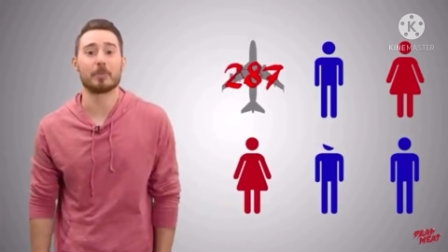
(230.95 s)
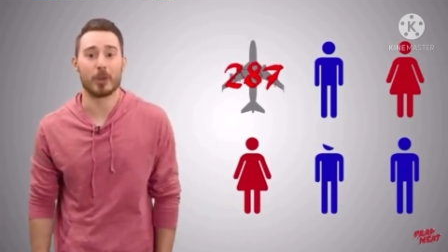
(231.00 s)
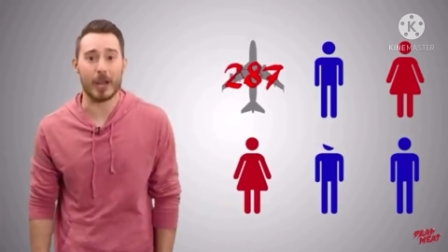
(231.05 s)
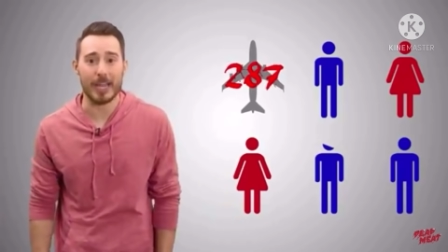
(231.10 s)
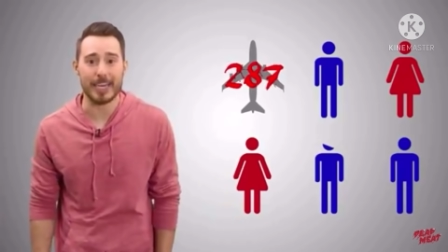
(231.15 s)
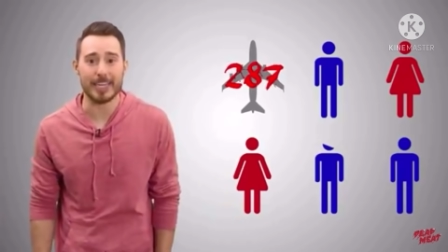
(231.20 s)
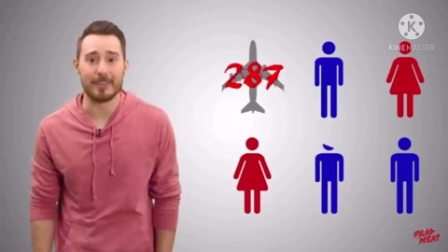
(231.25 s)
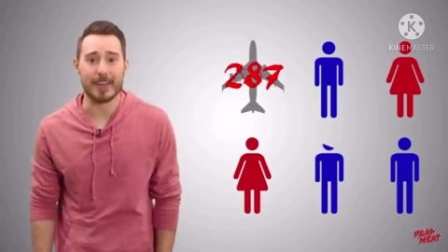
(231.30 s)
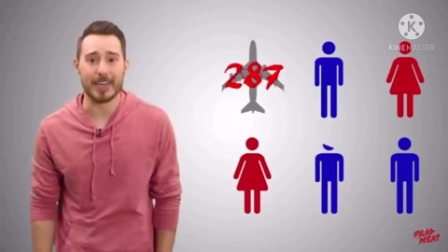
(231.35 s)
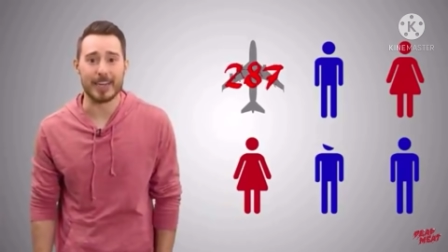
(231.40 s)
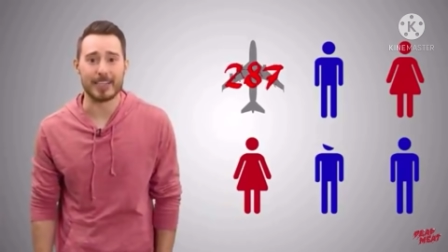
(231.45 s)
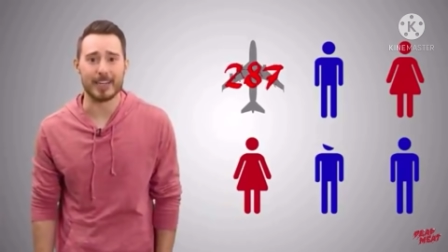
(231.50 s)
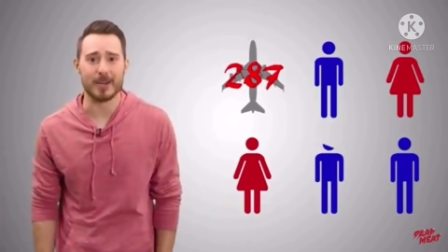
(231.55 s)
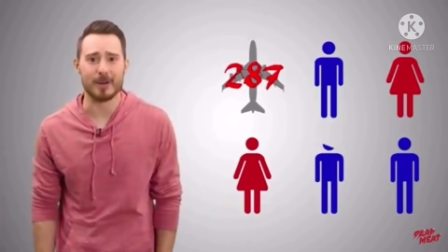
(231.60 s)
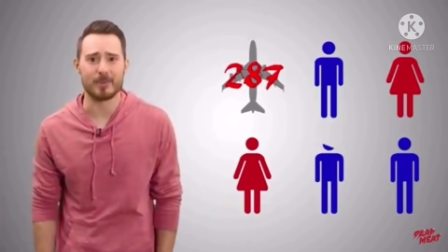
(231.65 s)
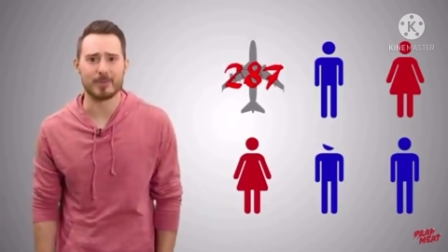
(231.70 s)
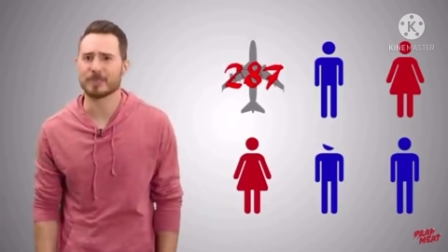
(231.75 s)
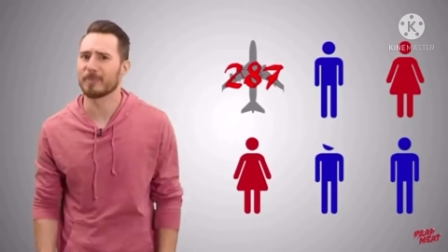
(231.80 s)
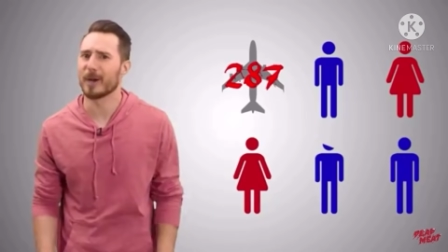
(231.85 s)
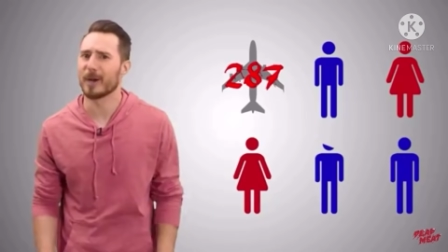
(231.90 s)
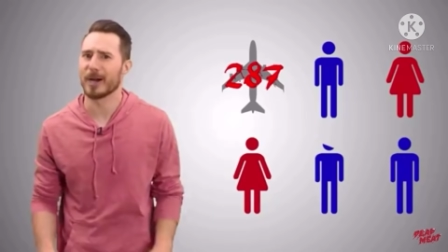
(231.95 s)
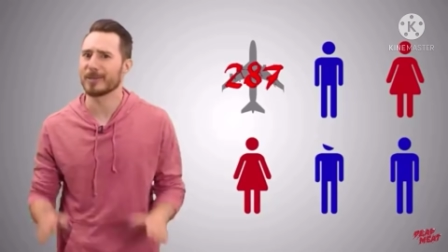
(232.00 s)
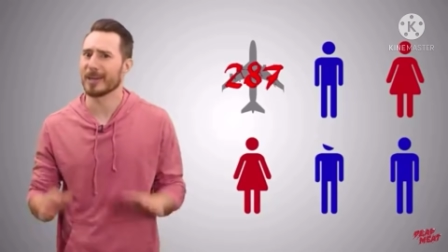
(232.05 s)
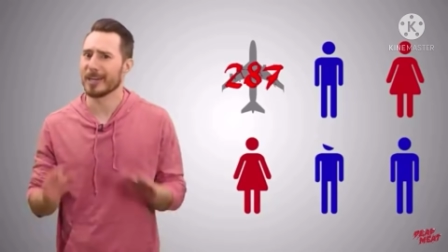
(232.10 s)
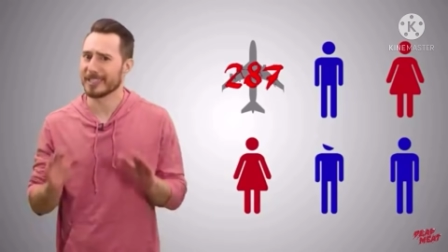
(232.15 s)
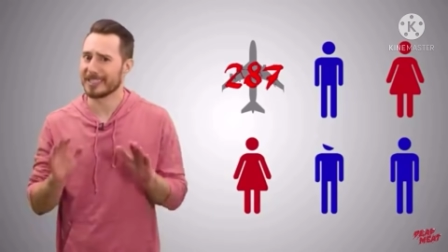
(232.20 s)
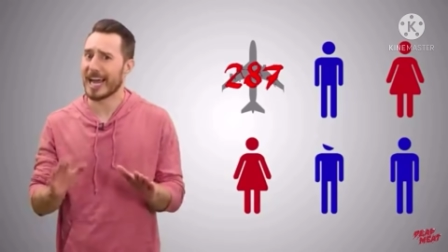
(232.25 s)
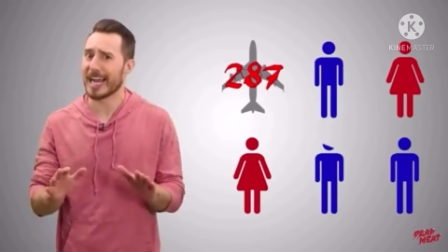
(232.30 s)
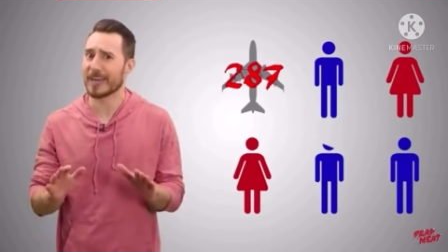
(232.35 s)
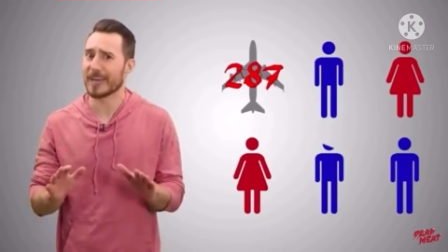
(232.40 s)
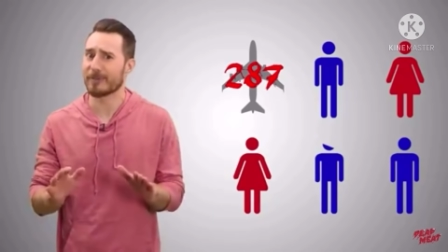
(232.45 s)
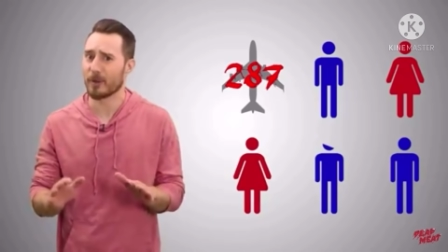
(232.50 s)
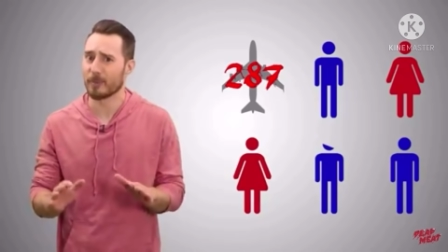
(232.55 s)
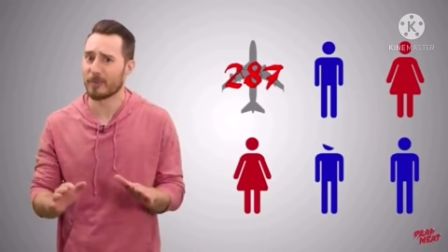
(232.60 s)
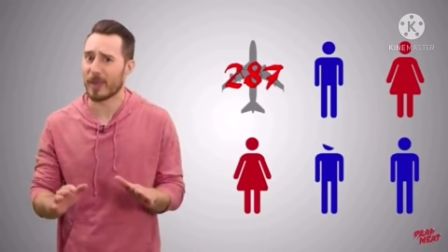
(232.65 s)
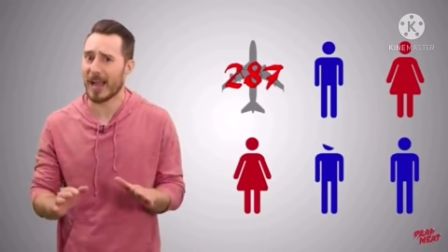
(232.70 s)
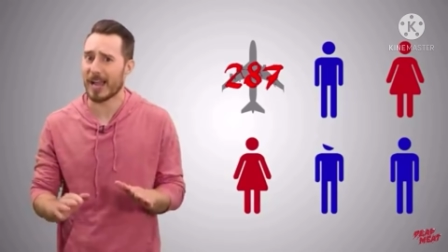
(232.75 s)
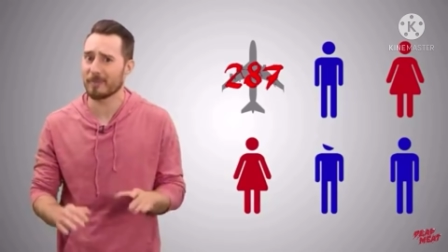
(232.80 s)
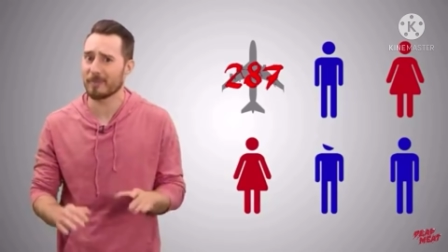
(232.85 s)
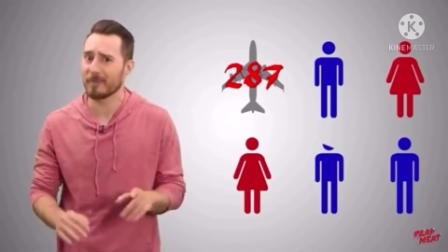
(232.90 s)
plane victims, but aside
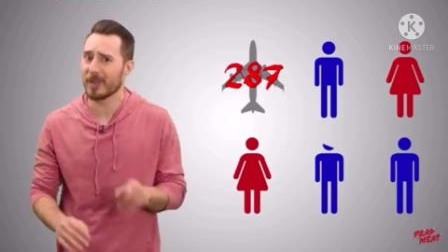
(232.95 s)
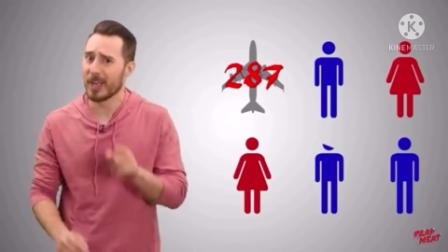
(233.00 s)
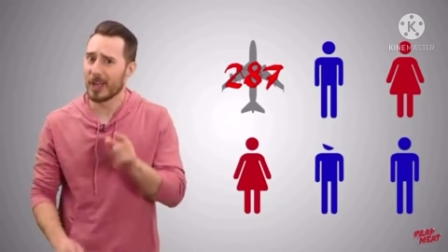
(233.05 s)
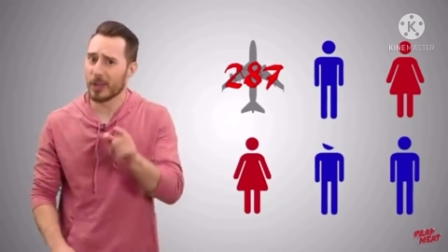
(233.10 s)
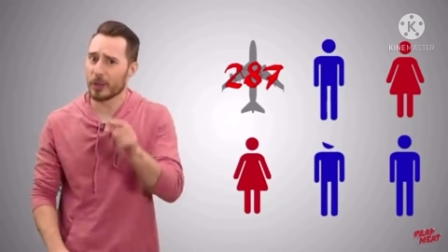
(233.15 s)
from them,